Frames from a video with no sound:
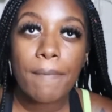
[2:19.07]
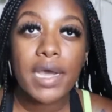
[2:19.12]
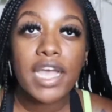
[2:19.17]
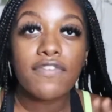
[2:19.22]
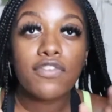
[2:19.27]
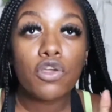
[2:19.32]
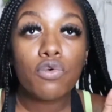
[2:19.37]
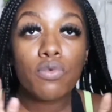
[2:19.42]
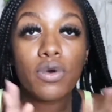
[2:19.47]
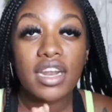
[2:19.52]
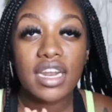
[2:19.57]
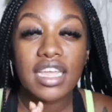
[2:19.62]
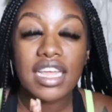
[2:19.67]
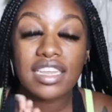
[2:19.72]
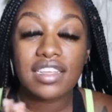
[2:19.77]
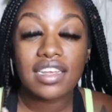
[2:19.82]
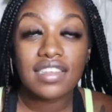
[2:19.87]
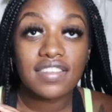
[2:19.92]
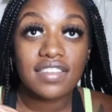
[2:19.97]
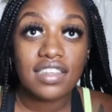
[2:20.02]
But if you want to
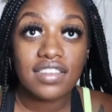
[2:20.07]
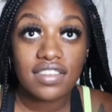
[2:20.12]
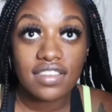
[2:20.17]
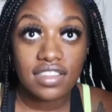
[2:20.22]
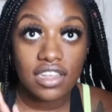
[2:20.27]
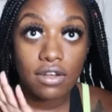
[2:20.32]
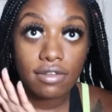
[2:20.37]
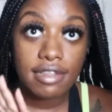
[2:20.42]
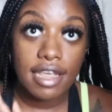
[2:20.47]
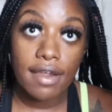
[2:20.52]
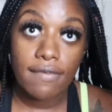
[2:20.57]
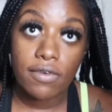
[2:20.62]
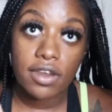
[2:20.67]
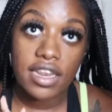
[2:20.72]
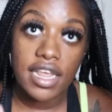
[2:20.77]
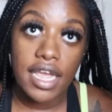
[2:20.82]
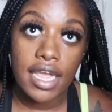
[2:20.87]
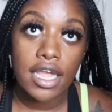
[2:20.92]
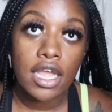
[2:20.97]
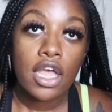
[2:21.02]
get consistent sales every
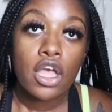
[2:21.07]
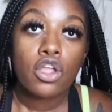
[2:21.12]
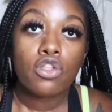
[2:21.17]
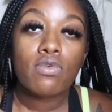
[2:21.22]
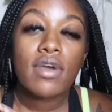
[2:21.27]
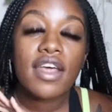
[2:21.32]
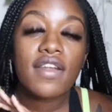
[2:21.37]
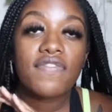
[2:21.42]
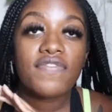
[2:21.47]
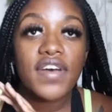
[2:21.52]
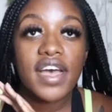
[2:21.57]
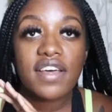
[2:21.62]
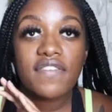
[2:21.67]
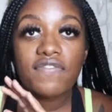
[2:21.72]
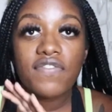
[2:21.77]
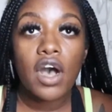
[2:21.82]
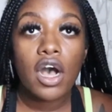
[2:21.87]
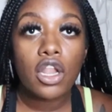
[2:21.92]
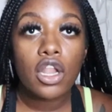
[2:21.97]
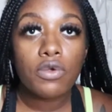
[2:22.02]
day, you got to find
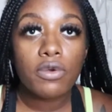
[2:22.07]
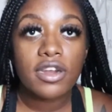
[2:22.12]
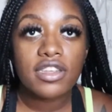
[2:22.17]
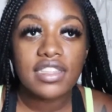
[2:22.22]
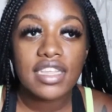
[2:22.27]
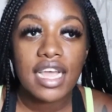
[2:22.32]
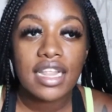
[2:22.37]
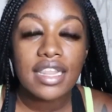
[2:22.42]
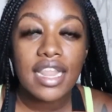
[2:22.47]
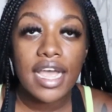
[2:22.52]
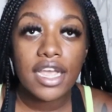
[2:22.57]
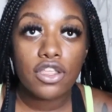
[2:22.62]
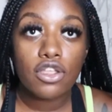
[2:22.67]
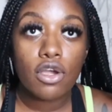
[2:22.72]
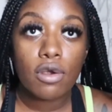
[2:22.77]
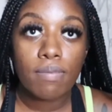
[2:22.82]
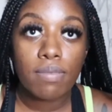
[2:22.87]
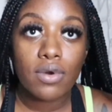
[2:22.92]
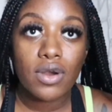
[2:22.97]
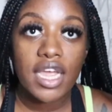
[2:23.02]
followers that like
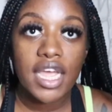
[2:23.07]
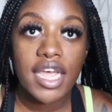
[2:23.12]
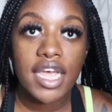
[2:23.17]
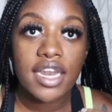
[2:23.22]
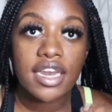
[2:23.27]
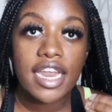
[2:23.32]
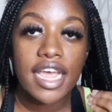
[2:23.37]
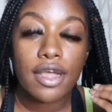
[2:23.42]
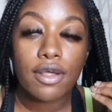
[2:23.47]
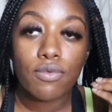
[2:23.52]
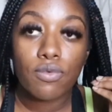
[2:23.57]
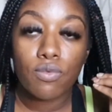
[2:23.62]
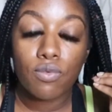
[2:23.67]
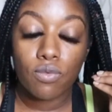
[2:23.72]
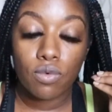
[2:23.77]
your brand, that